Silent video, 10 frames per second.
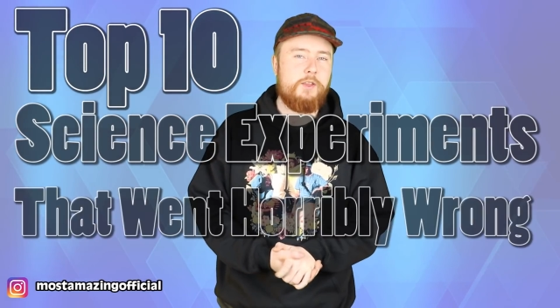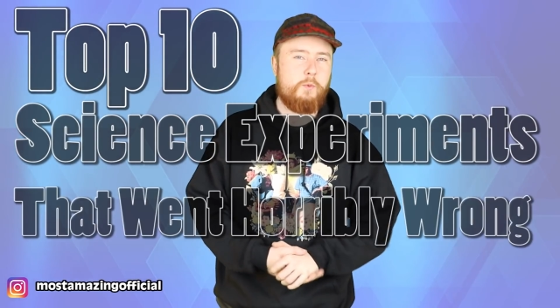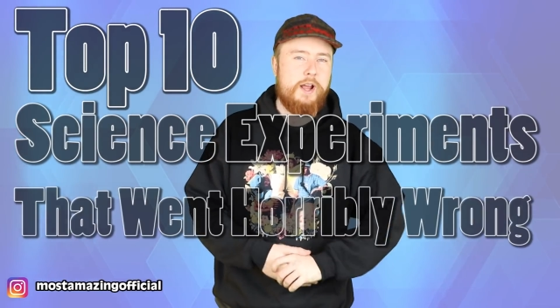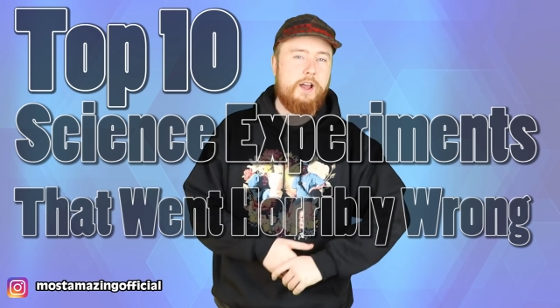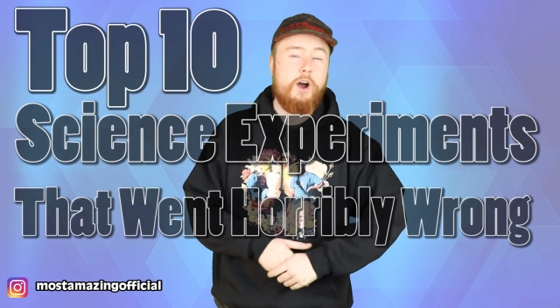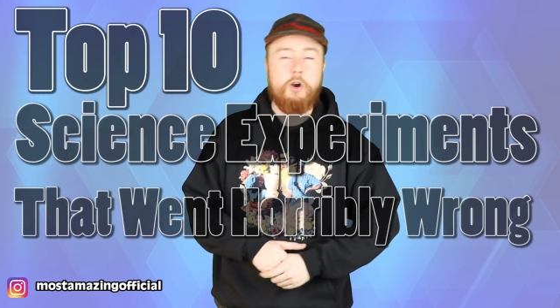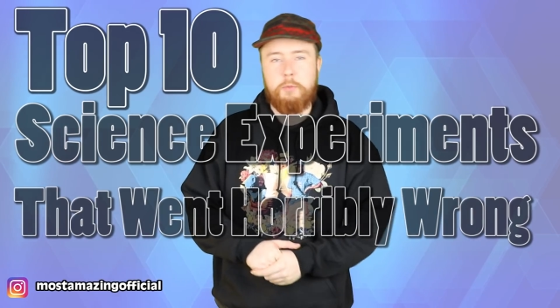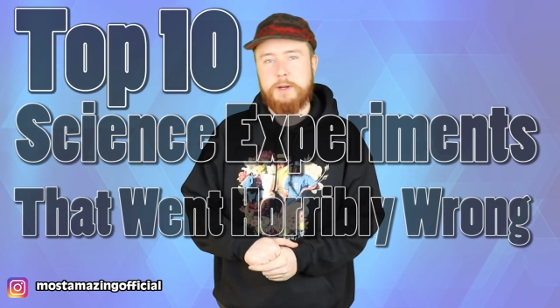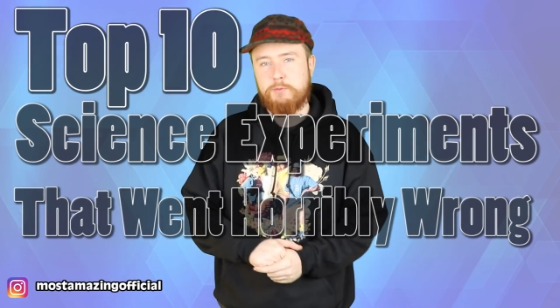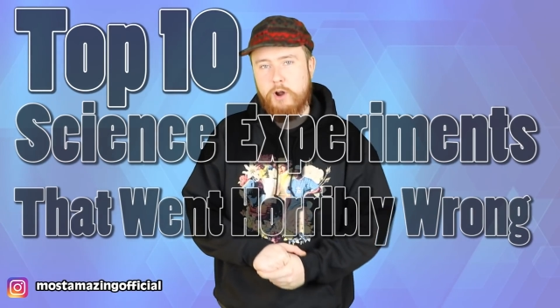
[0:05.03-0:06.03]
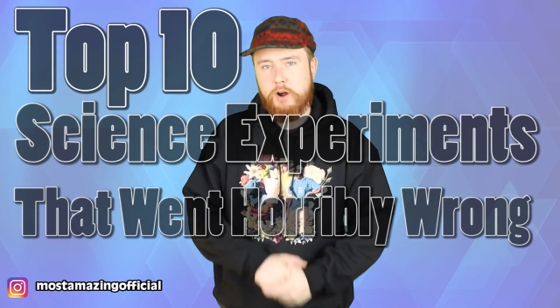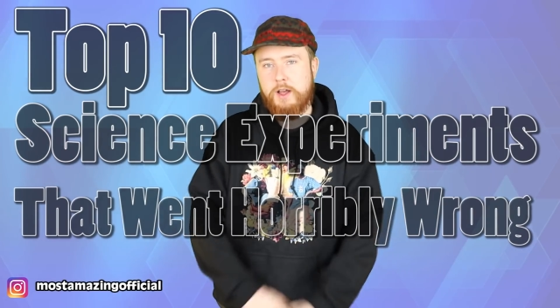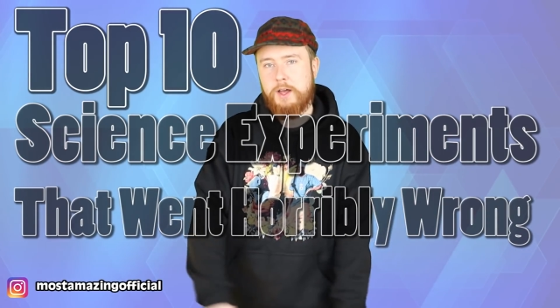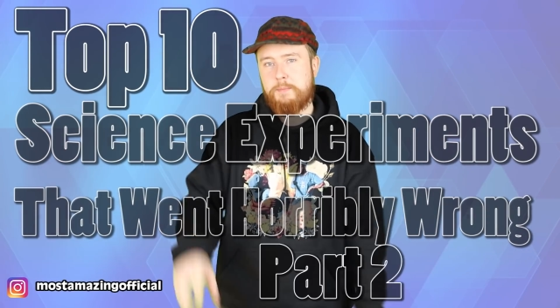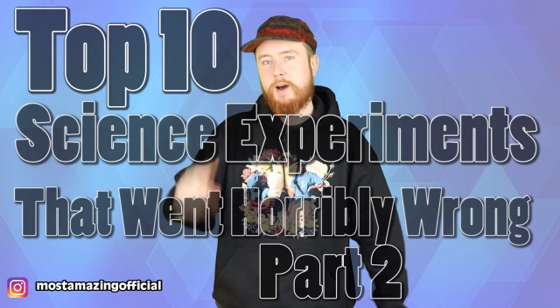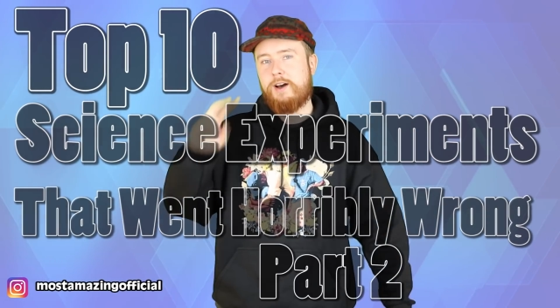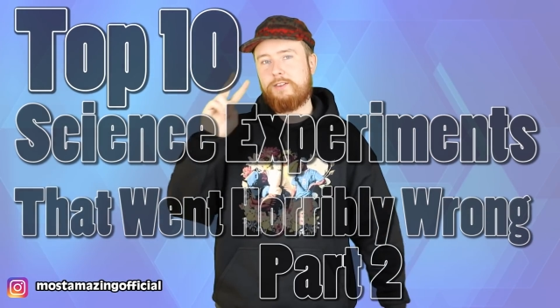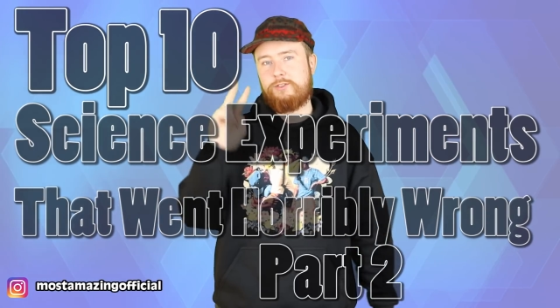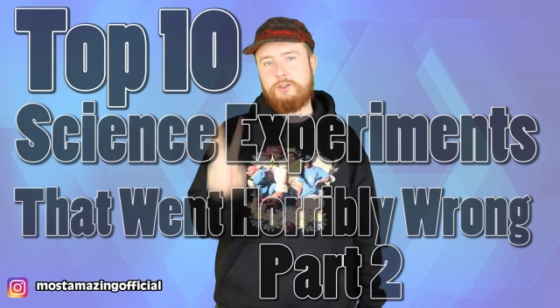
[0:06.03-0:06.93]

that went horribly wrong part